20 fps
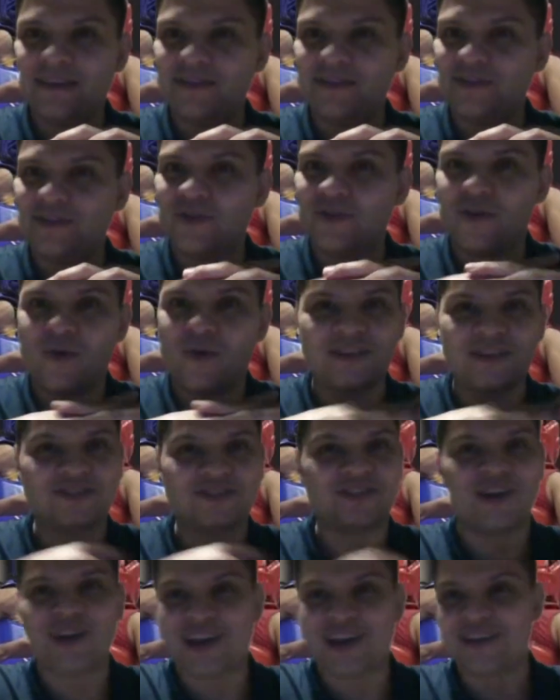I
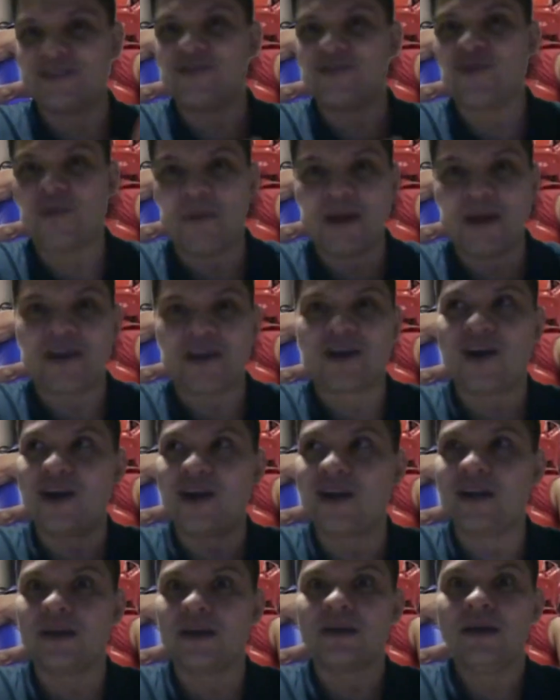start, like, my
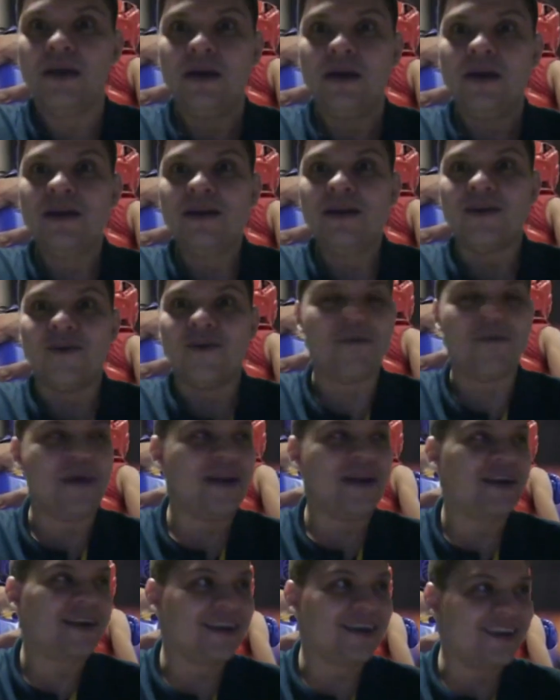heart, like, oh man,
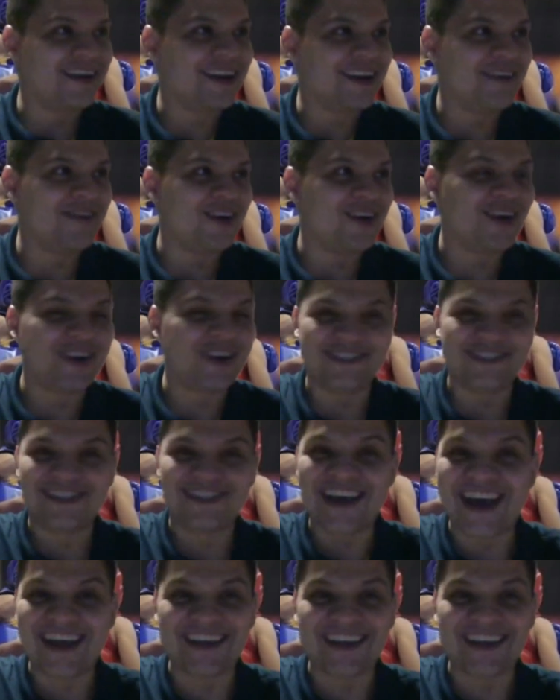I'm gonna have a heart attack.